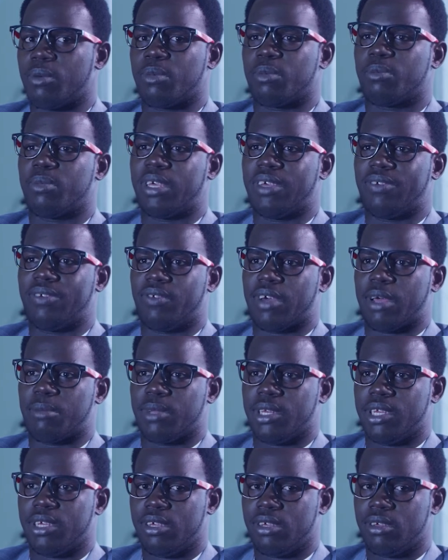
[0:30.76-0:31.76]
a big
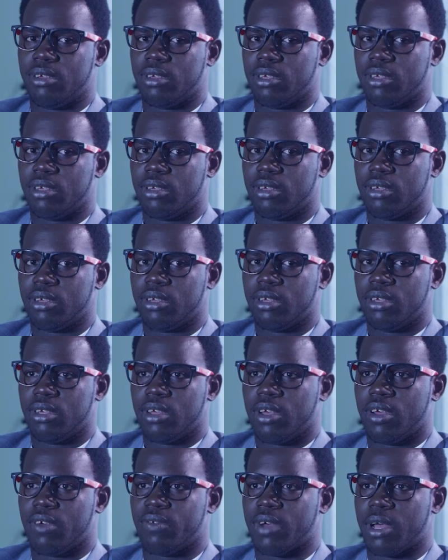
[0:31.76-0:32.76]
family,
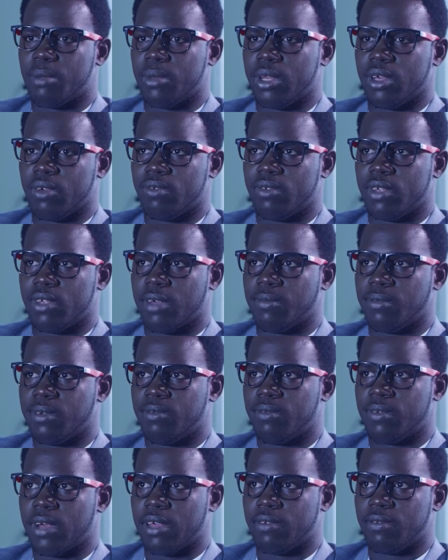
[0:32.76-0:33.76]
a family of 7,
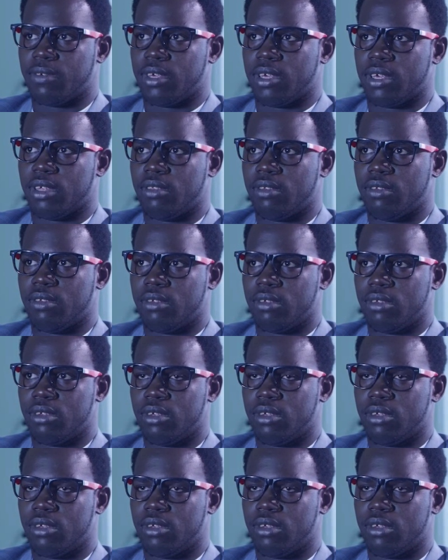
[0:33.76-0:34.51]
5 kids,